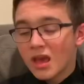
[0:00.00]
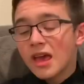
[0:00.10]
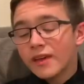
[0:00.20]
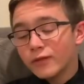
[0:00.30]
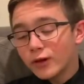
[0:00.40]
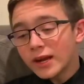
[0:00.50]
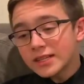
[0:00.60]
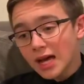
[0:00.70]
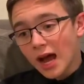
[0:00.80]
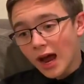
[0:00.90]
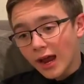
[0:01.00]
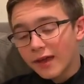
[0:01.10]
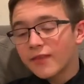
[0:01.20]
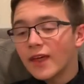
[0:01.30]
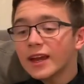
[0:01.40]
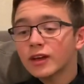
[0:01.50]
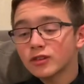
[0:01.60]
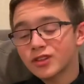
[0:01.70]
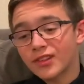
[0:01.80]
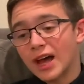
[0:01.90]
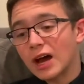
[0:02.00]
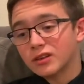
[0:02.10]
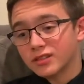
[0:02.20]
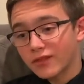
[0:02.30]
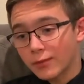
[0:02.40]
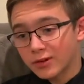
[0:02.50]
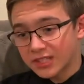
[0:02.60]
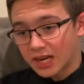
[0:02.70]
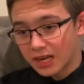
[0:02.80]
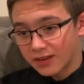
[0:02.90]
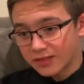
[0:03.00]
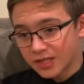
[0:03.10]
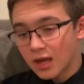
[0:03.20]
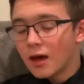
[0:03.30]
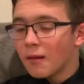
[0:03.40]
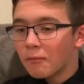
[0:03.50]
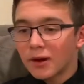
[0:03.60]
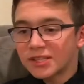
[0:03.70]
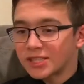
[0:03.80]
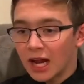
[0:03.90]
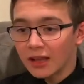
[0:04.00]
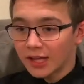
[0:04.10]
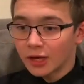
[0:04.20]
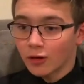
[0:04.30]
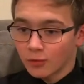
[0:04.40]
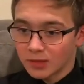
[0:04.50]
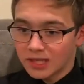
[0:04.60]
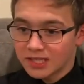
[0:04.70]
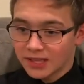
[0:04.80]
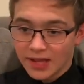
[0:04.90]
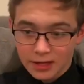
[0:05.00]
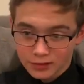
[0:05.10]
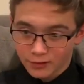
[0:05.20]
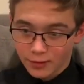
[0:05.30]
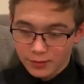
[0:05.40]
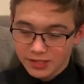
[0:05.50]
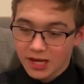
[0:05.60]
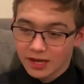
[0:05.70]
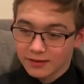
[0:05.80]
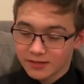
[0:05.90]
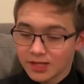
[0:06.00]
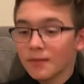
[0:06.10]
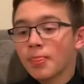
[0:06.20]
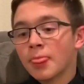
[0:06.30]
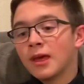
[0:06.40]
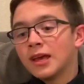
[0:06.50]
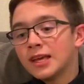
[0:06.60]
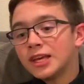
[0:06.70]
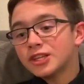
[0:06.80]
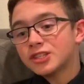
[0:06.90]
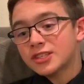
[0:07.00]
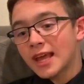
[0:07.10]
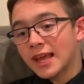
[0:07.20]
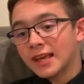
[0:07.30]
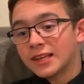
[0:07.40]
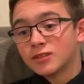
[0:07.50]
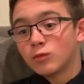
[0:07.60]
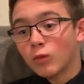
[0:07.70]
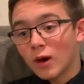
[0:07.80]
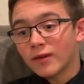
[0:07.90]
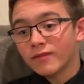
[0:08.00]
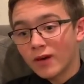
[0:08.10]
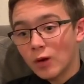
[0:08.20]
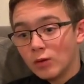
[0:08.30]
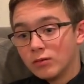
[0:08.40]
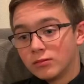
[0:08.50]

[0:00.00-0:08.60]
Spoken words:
If you get a tie, then it goes to the House of Representatives, but it's not like it normally is in the House of Representatives. Each state gets 1 vote.